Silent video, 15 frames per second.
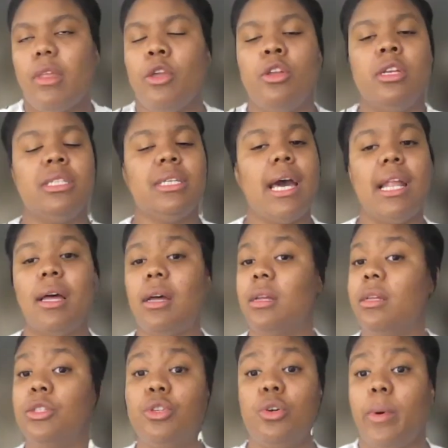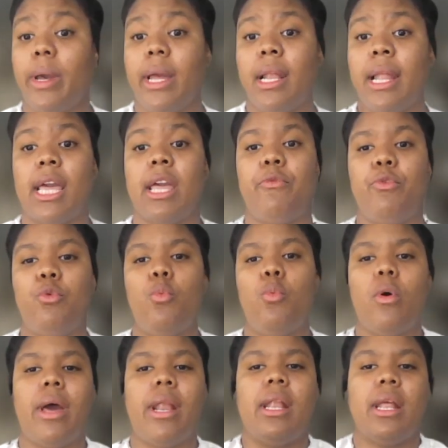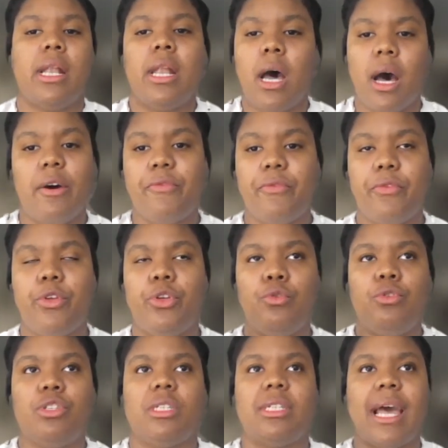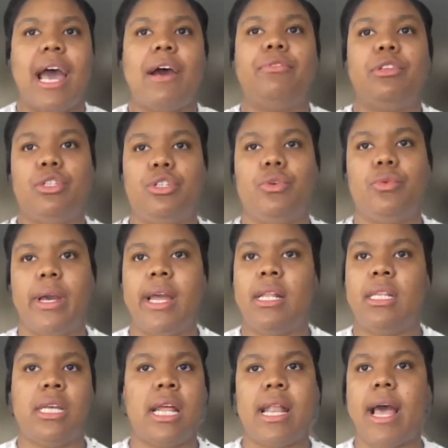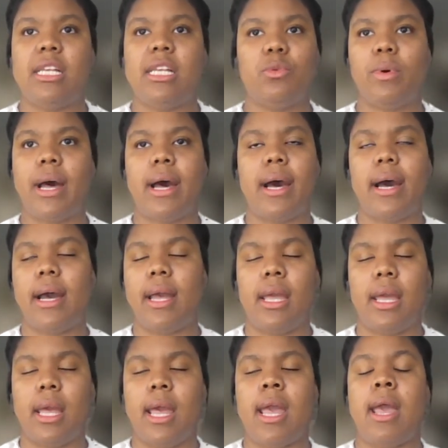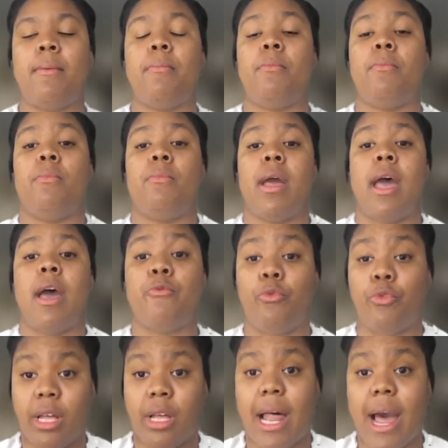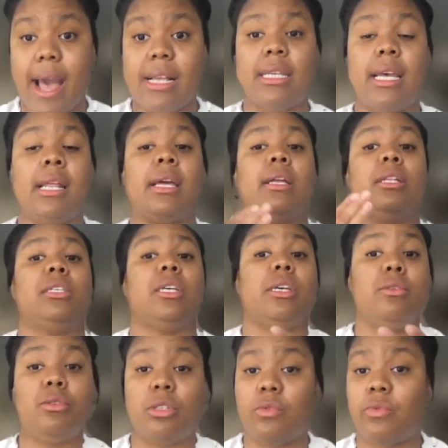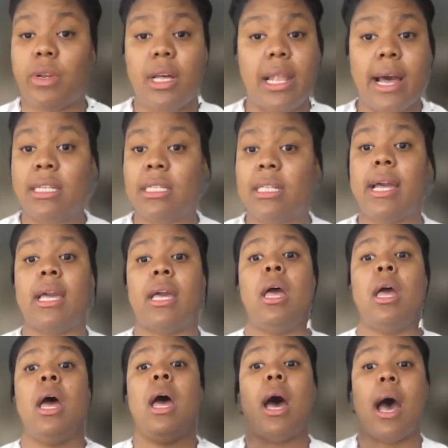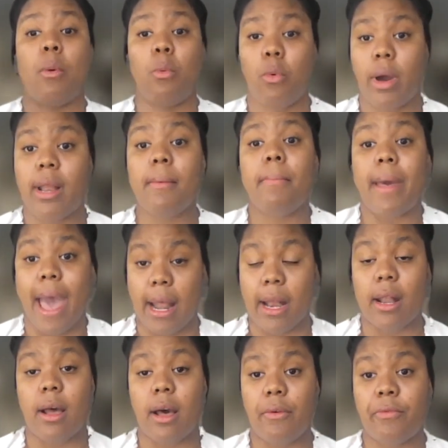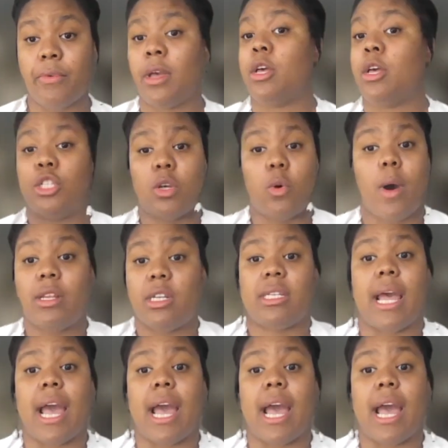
you just gotta do it. Like if you want it enough, you just have to do it. And, and that's what I am have realized and continue to realize. Like I want it bad enough so I just